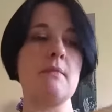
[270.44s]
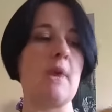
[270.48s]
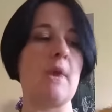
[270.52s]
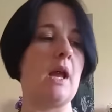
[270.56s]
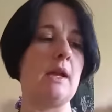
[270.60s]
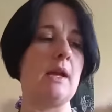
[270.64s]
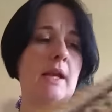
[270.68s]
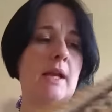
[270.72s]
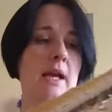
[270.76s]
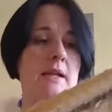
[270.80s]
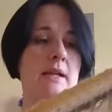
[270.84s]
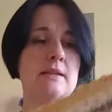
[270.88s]

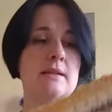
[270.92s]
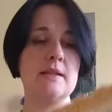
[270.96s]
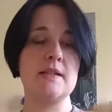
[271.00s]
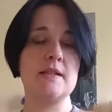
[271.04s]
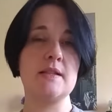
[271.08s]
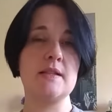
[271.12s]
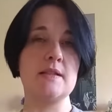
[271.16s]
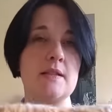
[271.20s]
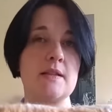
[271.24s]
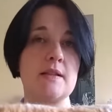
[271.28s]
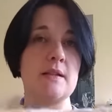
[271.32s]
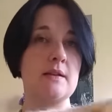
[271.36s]
Again,
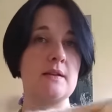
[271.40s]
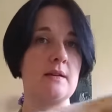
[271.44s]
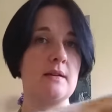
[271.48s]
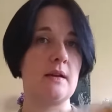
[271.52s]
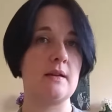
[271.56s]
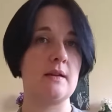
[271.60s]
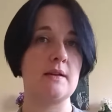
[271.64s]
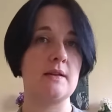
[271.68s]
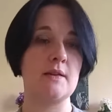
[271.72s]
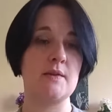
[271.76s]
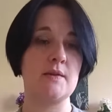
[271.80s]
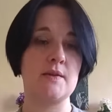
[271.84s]
this is the
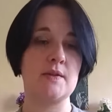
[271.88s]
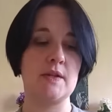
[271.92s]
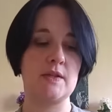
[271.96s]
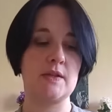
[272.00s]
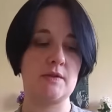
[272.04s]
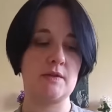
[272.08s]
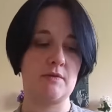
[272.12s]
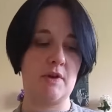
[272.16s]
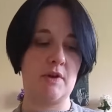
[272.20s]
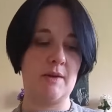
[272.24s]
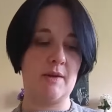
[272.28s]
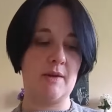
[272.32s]
I use this
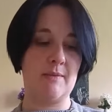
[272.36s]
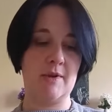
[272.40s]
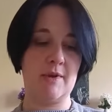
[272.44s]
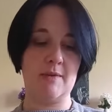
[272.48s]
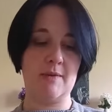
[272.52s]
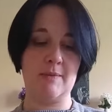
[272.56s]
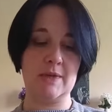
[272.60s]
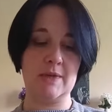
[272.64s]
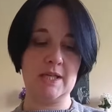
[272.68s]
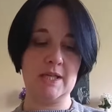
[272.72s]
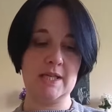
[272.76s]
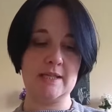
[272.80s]
cream
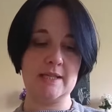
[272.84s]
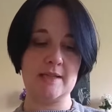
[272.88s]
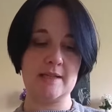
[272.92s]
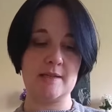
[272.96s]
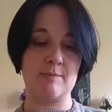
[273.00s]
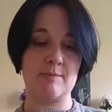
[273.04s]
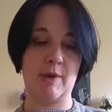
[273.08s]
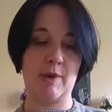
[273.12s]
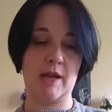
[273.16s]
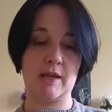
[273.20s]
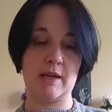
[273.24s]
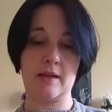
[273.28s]
in my niece's
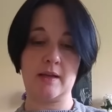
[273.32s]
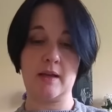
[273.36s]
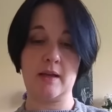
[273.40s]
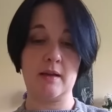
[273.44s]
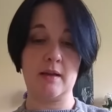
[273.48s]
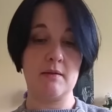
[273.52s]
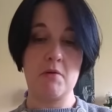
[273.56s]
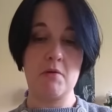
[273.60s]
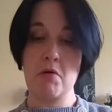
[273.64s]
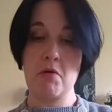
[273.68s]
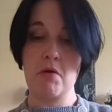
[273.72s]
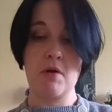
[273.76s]

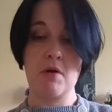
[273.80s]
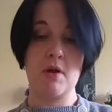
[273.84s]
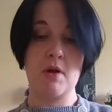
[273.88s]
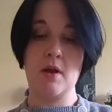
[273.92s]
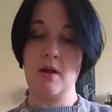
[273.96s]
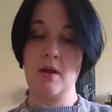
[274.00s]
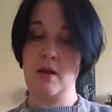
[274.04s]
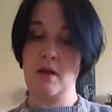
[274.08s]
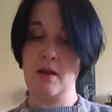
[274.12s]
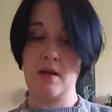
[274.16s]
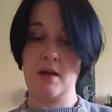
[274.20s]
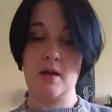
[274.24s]
blanket.
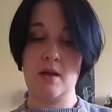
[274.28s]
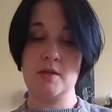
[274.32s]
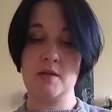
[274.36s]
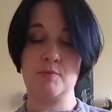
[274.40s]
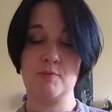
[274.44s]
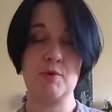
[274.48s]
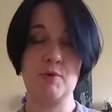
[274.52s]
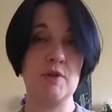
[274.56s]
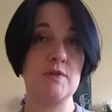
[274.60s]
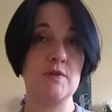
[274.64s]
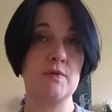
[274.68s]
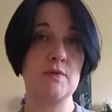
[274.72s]
It's
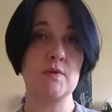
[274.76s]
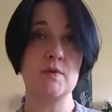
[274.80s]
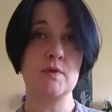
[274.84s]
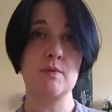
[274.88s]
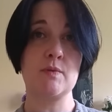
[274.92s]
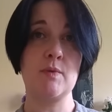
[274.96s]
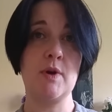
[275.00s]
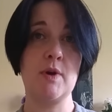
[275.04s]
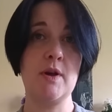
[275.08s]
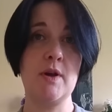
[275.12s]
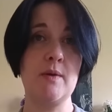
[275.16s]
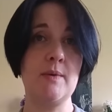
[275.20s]
beautiful to
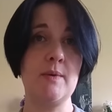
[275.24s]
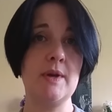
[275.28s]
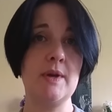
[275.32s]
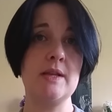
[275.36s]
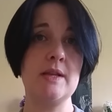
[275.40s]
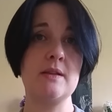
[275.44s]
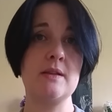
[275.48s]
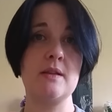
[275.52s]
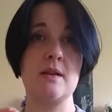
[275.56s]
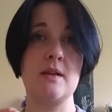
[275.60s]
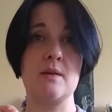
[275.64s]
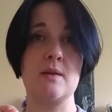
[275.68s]
work
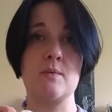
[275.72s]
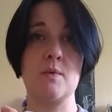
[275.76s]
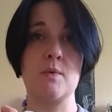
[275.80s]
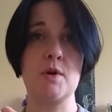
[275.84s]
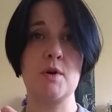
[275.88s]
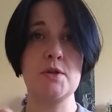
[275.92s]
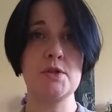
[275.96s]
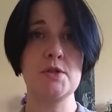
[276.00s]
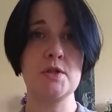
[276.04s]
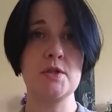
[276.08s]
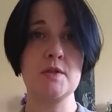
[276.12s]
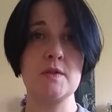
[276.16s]
with. It
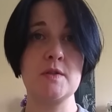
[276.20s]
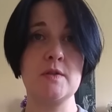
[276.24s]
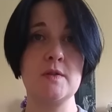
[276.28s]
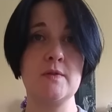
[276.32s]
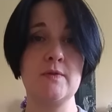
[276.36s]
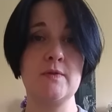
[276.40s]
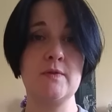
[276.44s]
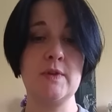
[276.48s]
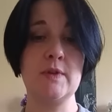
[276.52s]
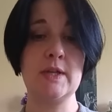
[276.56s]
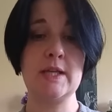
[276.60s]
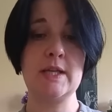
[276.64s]
washes
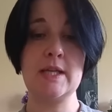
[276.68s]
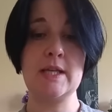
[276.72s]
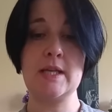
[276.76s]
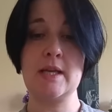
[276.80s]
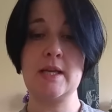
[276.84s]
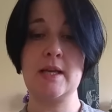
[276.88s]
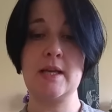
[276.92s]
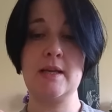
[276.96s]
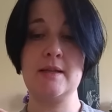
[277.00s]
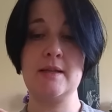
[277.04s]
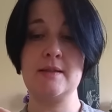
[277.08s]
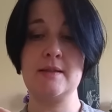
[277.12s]

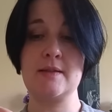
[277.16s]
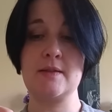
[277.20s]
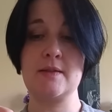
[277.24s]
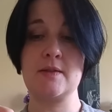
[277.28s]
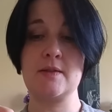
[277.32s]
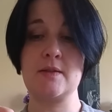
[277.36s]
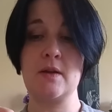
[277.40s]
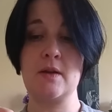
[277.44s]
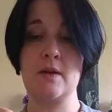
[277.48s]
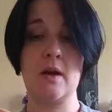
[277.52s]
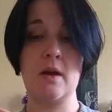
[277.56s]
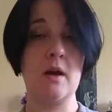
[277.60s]
lovely.
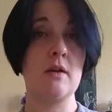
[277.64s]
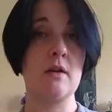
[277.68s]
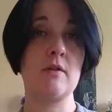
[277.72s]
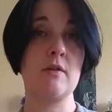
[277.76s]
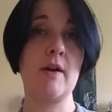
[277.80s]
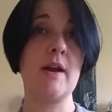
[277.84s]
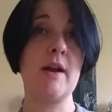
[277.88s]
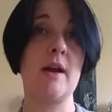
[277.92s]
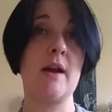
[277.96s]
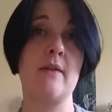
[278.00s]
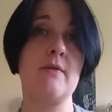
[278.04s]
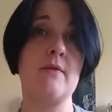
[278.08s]
It's
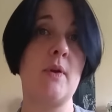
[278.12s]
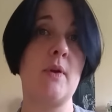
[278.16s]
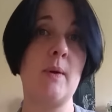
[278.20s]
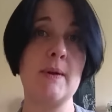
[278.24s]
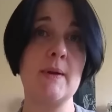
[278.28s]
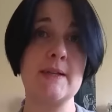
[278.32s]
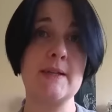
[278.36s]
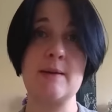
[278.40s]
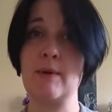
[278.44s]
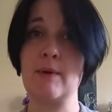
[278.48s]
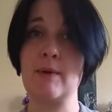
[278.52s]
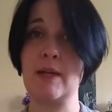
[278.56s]
great. I've no
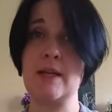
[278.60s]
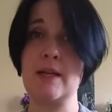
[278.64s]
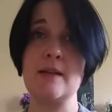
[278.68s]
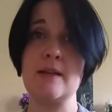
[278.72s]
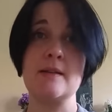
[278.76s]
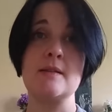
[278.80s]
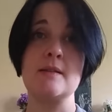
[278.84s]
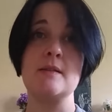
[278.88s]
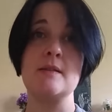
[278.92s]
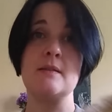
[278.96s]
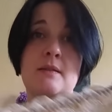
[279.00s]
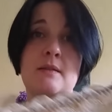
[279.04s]
idea what it
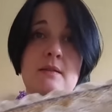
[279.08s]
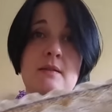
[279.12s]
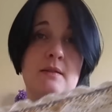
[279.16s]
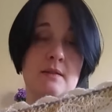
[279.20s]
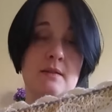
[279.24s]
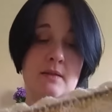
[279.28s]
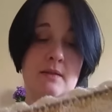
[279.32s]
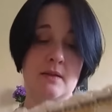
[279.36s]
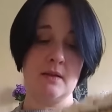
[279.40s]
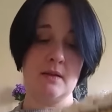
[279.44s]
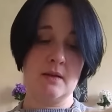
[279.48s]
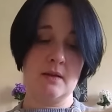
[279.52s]
is.
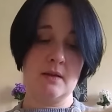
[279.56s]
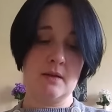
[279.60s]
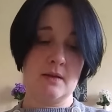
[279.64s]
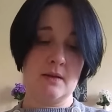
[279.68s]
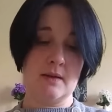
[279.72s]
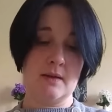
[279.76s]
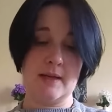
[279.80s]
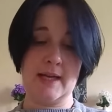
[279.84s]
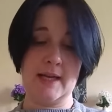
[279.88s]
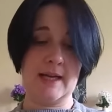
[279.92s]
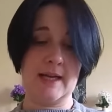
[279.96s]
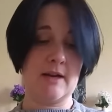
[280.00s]

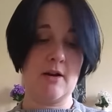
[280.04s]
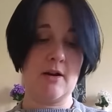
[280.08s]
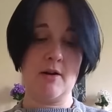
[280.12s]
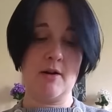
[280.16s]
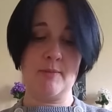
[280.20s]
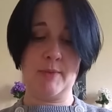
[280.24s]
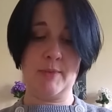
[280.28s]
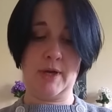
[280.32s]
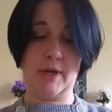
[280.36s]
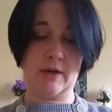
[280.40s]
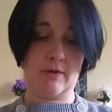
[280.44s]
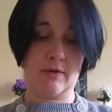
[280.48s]
It
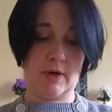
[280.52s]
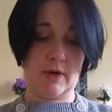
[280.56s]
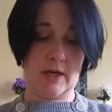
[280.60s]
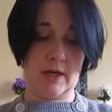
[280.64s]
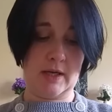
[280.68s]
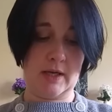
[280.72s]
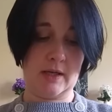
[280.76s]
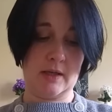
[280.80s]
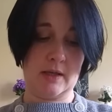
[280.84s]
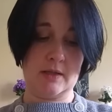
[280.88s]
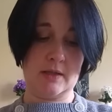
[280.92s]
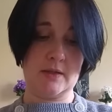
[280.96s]
can't be
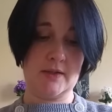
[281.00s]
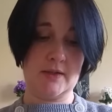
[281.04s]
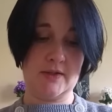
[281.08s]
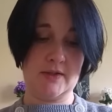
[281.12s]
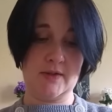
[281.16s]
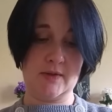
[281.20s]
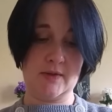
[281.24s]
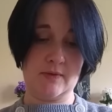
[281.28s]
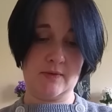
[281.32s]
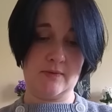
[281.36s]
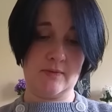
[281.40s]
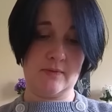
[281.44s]
acrylic. It just
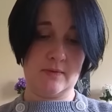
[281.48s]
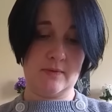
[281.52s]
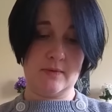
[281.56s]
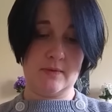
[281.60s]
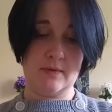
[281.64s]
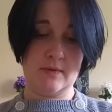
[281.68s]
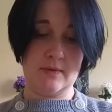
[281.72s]
doesn't